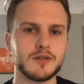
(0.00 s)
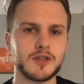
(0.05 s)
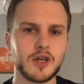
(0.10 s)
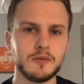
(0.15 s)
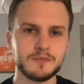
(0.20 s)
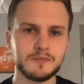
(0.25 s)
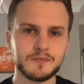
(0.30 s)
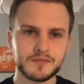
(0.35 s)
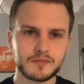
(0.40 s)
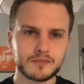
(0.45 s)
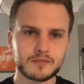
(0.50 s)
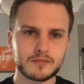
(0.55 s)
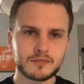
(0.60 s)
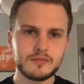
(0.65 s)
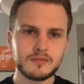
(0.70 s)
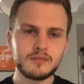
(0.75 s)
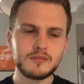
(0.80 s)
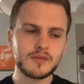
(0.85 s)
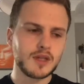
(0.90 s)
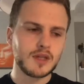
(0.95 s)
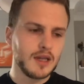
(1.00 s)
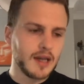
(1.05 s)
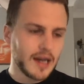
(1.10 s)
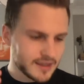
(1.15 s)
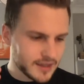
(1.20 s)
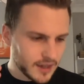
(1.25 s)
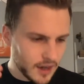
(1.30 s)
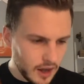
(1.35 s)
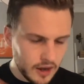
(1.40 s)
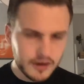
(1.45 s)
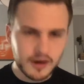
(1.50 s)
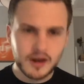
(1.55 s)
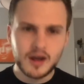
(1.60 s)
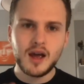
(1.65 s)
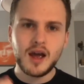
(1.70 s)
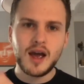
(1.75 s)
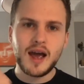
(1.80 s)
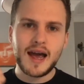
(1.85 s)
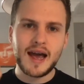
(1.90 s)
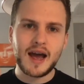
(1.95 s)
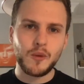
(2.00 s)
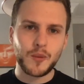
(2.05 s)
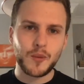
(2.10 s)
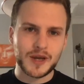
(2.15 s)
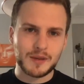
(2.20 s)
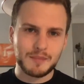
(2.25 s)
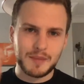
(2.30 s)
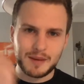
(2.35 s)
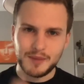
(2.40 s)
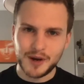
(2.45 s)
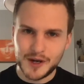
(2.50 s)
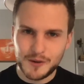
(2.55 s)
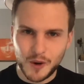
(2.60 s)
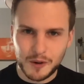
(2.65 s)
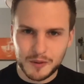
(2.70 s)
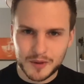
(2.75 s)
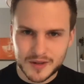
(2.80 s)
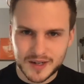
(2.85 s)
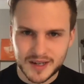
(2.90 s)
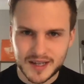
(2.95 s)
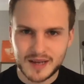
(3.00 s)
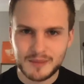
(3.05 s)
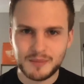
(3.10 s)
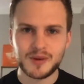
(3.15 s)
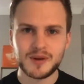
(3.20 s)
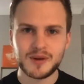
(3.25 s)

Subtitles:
So let's learn how we can make money while we sleep.